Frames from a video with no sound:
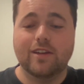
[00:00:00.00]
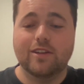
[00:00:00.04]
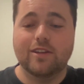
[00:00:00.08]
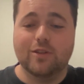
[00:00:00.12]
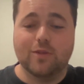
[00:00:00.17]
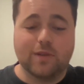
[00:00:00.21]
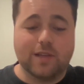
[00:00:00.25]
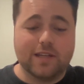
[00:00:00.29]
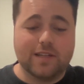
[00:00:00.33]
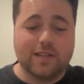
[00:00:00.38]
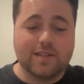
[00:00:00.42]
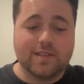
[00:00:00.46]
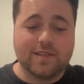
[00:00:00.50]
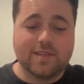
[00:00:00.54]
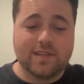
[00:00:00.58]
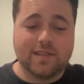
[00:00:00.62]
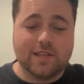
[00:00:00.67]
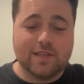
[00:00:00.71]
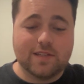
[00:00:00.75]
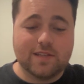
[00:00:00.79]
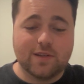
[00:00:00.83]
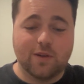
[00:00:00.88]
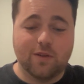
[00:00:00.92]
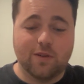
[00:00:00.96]
You get
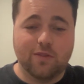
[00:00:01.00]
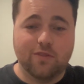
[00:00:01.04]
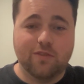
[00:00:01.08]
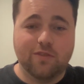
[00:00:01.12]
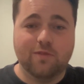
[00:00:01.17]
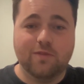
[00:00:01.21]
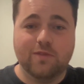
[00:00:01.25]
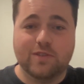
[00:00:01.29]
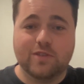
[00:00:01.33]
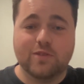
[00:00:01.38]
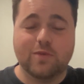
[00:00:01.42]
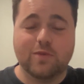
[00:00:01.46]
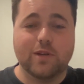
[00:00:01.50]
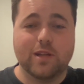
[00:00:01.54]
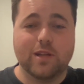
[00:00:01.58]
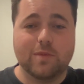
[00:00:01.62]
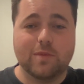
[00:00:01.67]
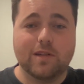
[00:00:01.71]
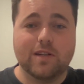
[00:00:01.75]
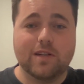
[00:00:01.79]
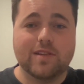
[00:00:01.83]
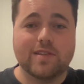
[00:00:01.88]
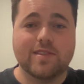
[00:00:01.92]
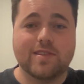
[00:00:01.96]
sent off for 20
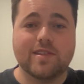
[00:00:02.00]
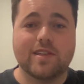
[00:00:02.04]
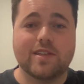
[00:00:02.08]
minutes,